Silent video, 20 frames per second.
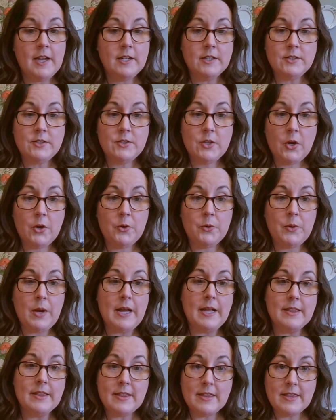So
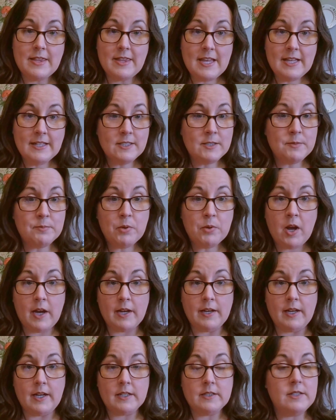this
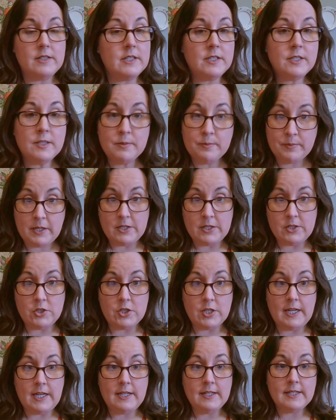product, this
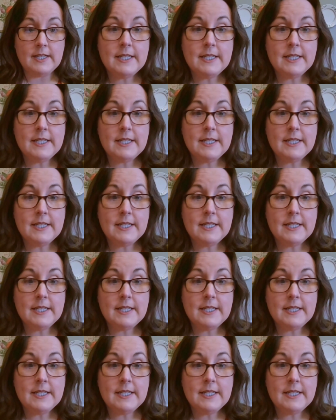spreadsheet,